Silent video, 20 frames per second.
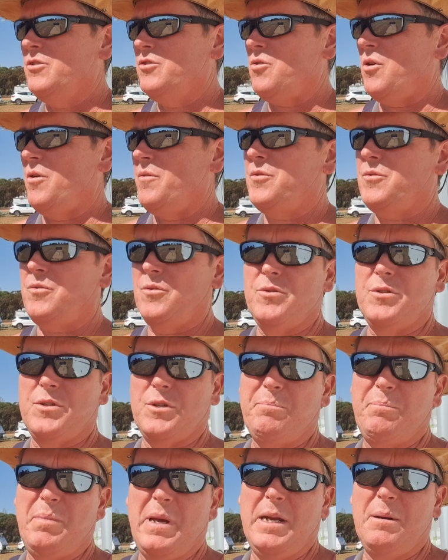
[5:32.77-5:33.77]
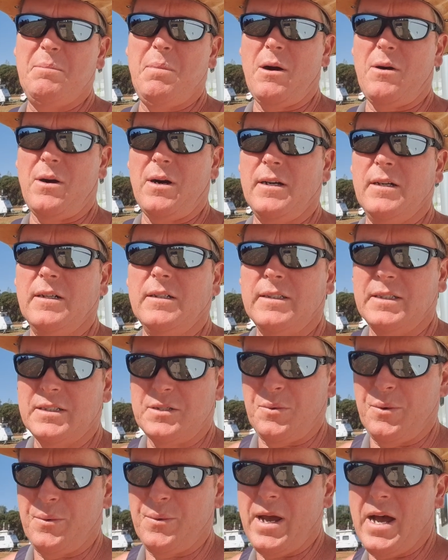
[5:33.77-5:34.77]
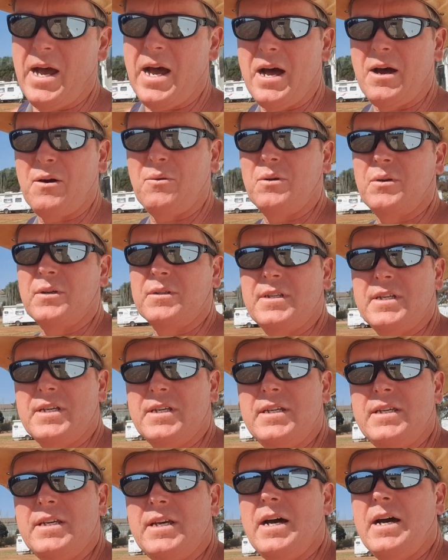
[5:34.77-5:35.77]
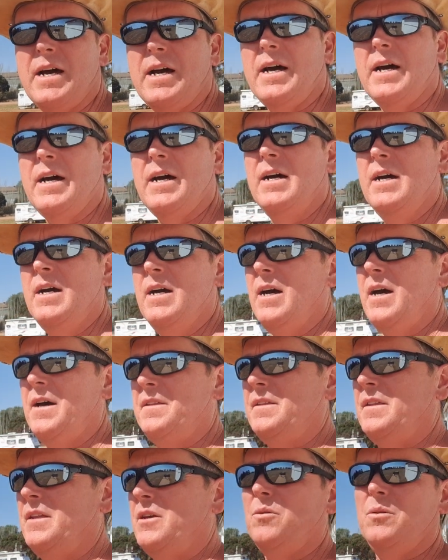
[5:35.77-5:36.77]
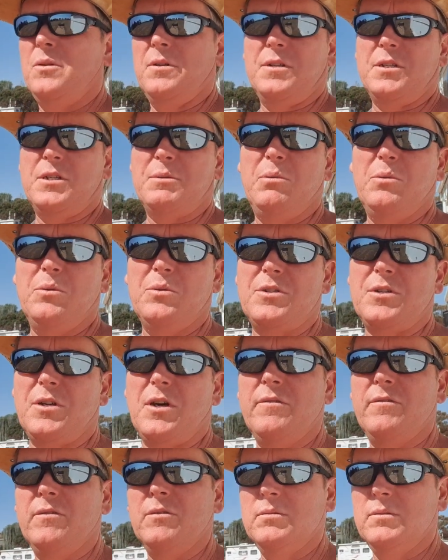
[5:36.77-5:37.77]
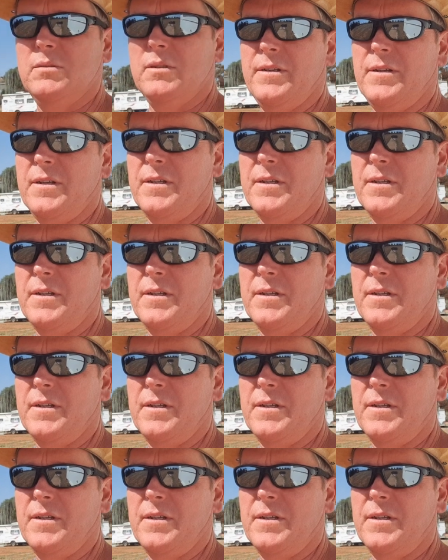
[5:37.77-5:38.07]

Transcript: We drove through to Peterborough. That's where we are. We're at the, I think they call it a sports oval.